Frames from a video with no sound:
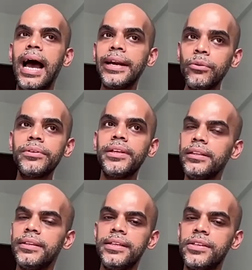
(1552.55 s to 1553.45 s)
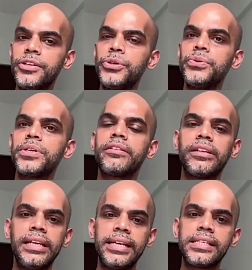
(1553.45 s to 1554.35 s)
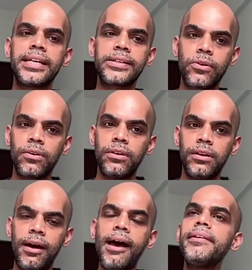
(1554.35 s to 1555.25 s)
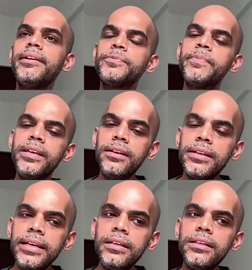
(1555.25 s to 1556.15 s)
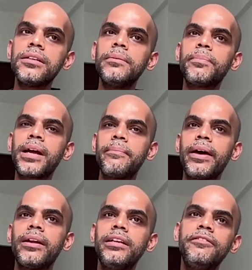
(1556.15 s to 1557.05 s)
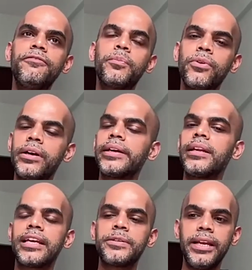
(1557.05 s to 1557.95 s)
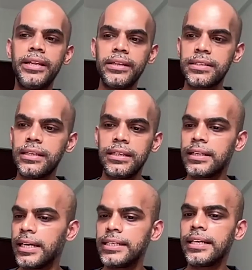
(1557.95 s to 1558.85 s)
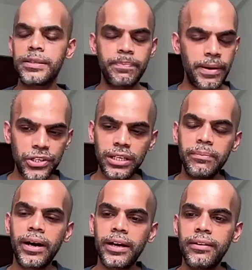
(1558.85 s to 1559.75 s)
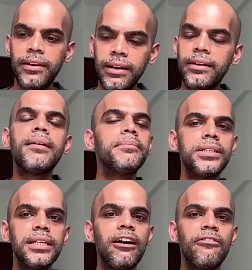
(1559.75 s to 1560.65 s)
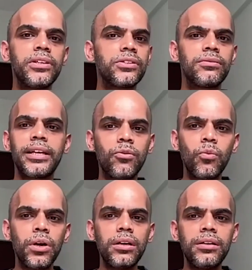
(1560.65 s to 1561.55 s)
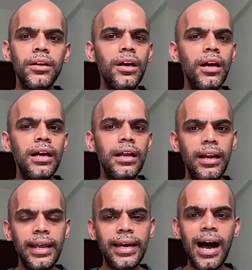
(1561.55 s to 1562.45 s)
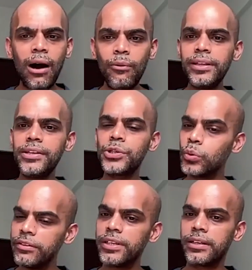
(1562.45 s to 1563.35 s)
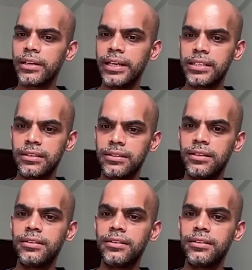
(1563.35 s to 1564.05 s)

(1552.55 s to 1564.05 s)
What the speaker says: I don't think these issues are related at all. I think it's been linked primarily for political expediency, right? Especially by the incumbent government. Like how are these two even related?